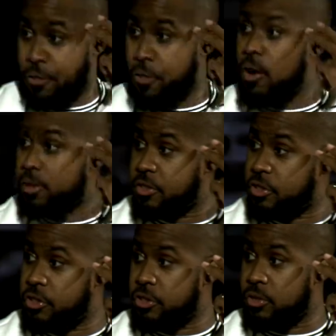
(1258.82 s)

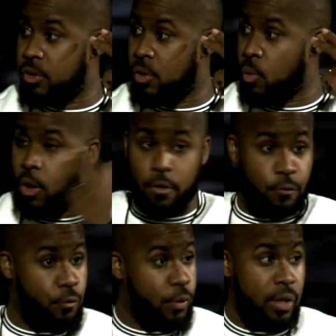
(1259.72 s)
thoughts were a
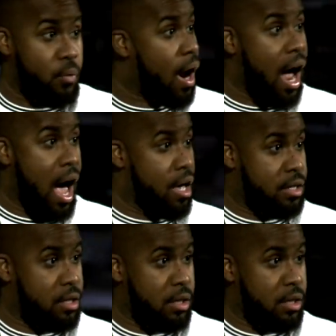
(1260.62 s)
free ride.